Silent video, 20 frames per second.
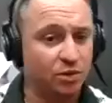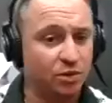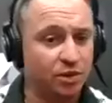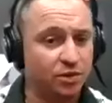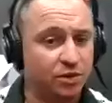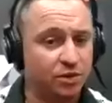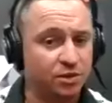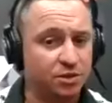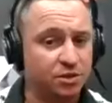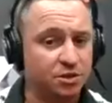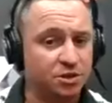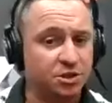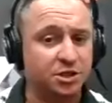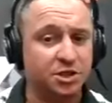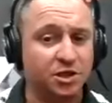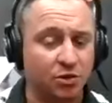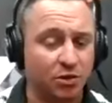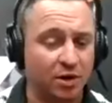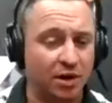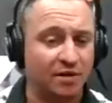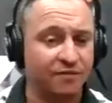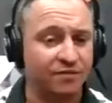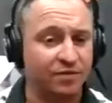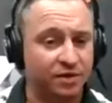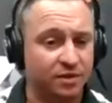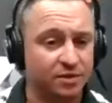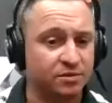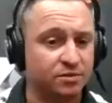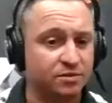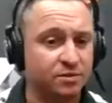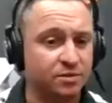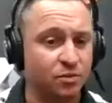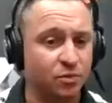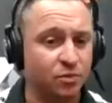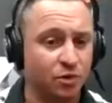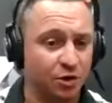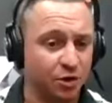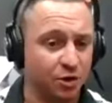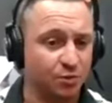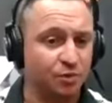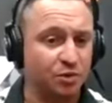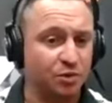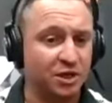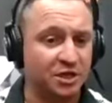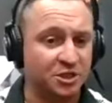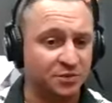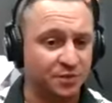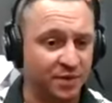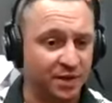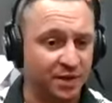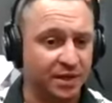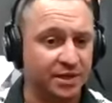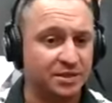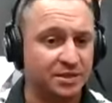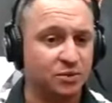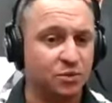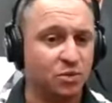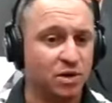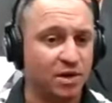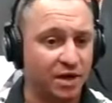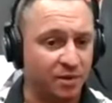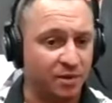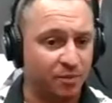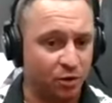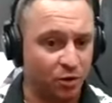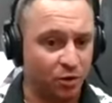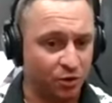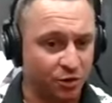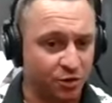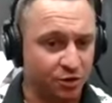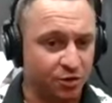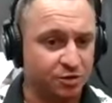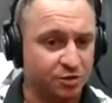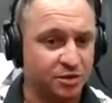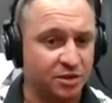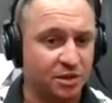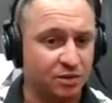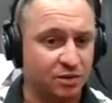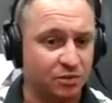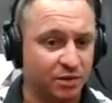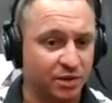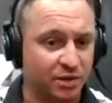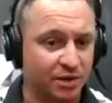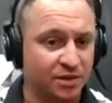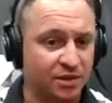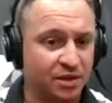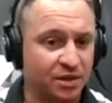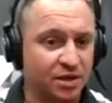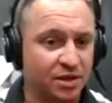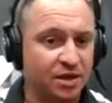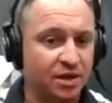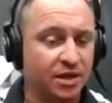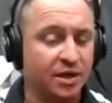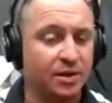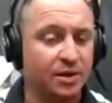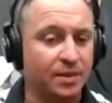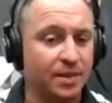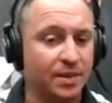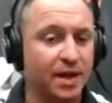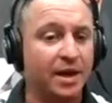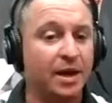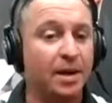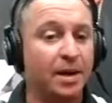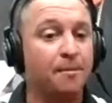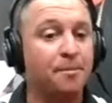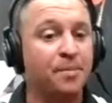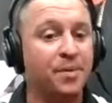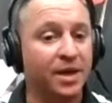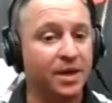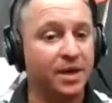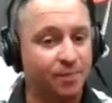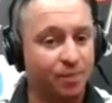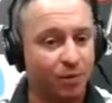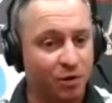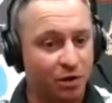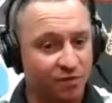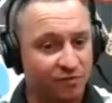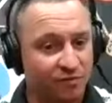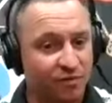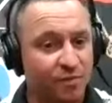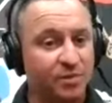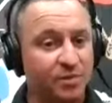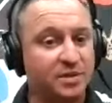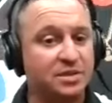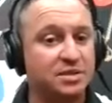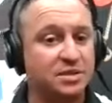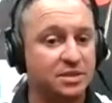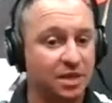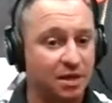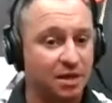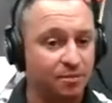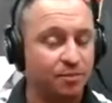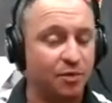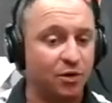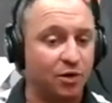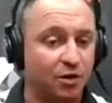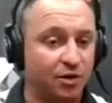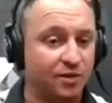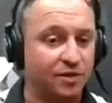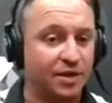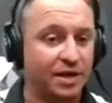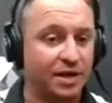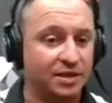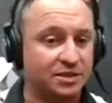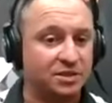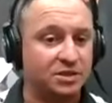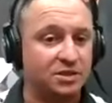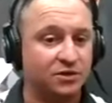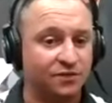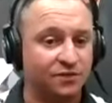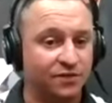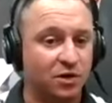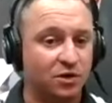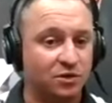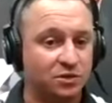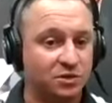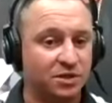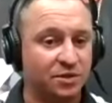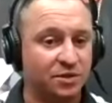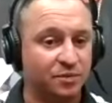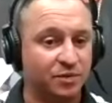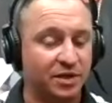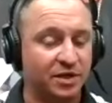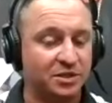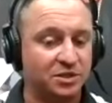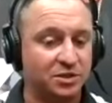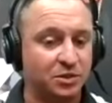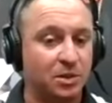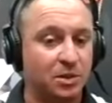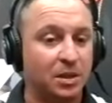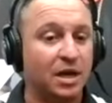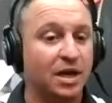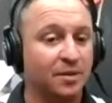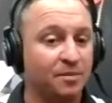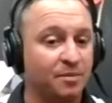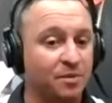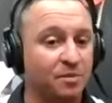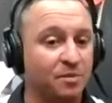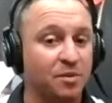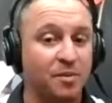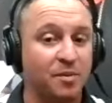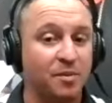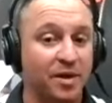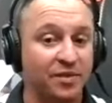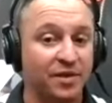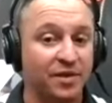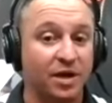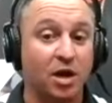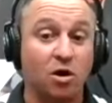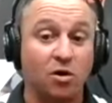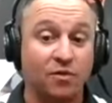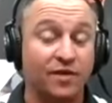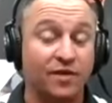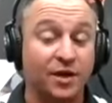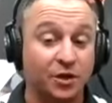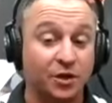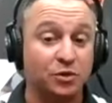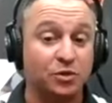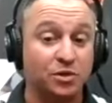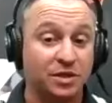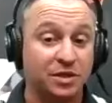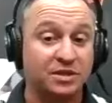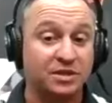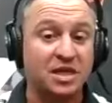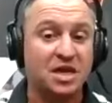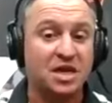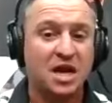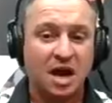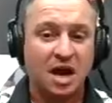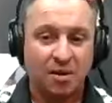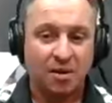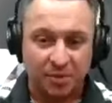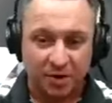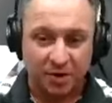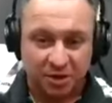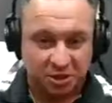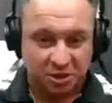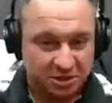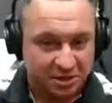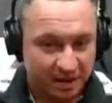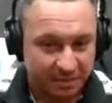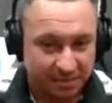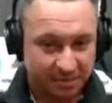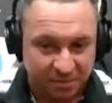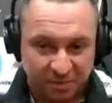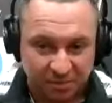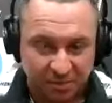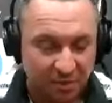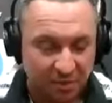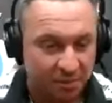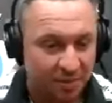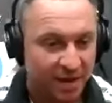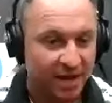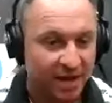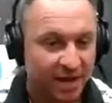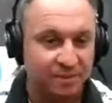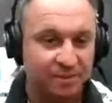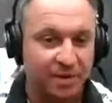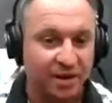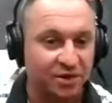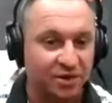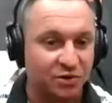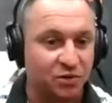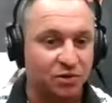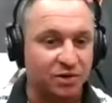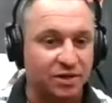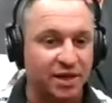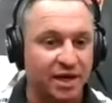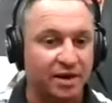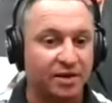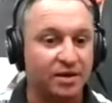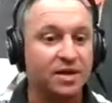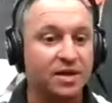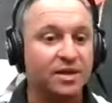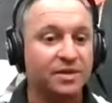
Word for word: with geographic, where your placement is and what kind of market you're dealing with. You know, not a big part of it, but some part of that still falls into place. So a lot of people may think, oh, if I do this, I'm going to just have people banging my door down.